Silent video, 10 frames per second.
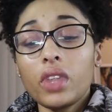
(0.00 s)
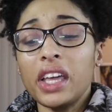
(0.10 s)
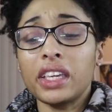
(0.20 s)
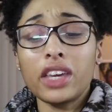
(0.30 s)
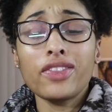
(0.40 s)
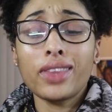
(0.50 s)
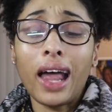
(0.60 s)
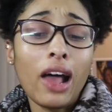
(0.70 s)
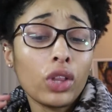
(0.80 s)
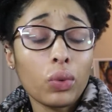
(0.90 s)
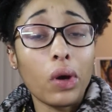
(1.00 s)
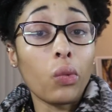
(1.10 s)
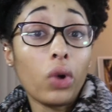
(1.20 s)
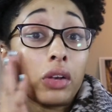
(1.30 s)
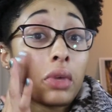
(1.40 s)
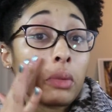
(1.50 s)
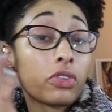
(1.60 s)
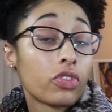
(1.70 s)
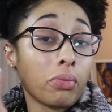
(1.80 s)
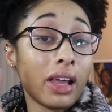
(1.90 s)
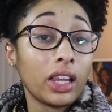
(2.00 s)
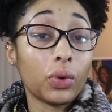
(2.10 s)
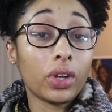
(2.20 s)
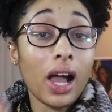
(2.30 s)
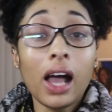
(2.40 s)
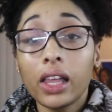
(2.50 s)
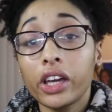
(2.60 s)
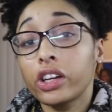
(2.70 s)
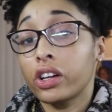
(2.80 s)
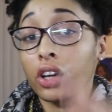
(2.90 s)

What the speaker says: And given that I only want one maybe for my liquid highlighter,